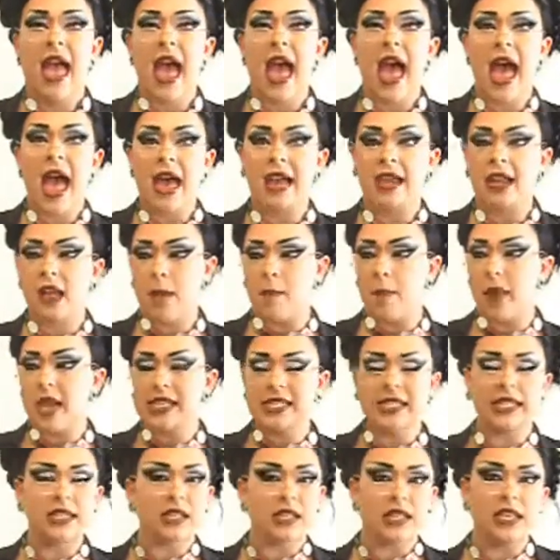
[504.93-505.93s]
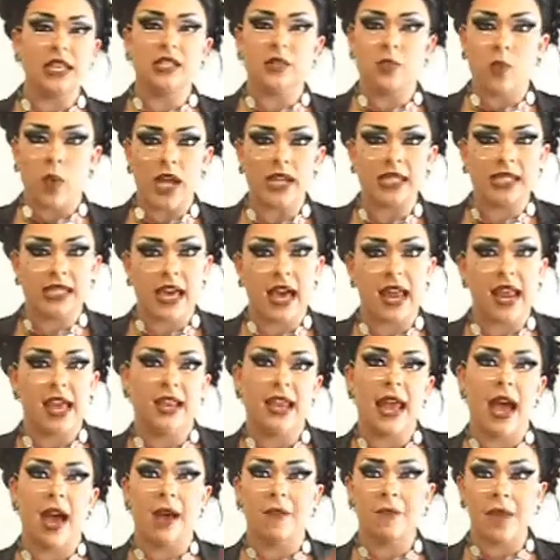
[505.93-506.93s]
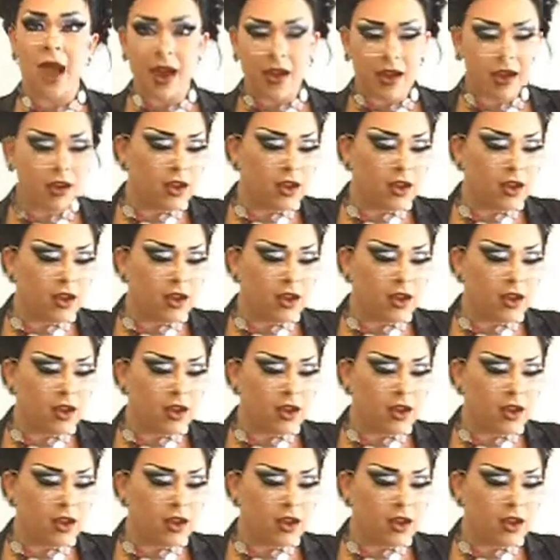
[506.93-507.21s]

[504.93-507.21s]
And basically it's wet setting. Now I'm not